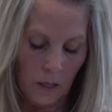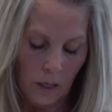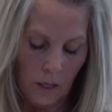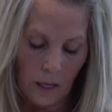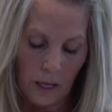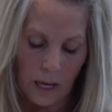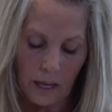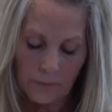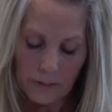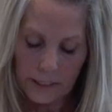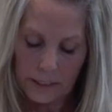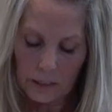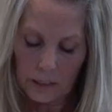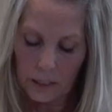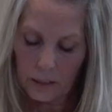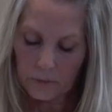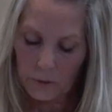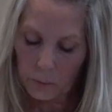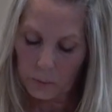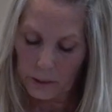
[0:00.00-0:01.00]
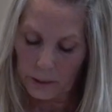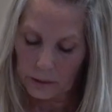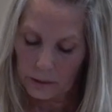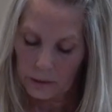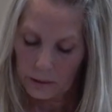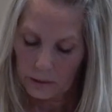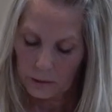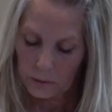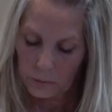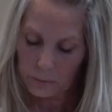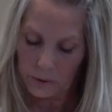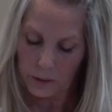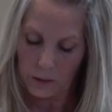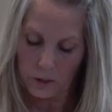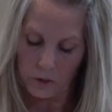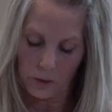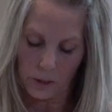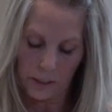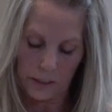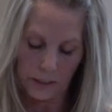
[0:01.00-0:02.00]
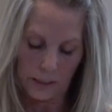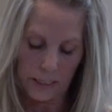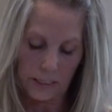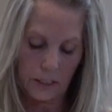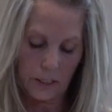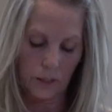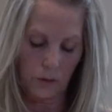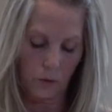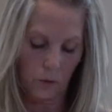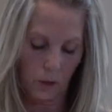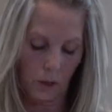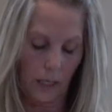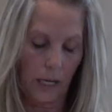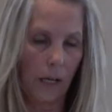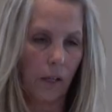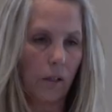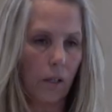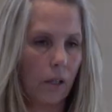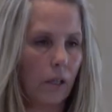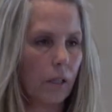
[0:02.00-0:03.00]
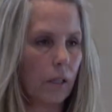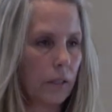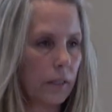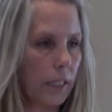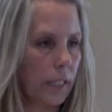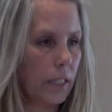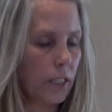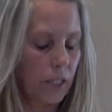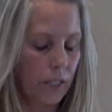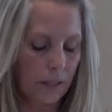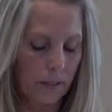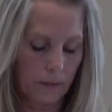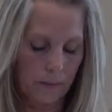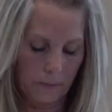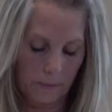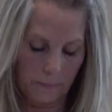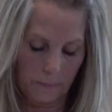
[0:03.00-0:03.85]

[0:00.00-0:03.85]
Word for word: Having a loved one with a drug addiction or alcohol addiction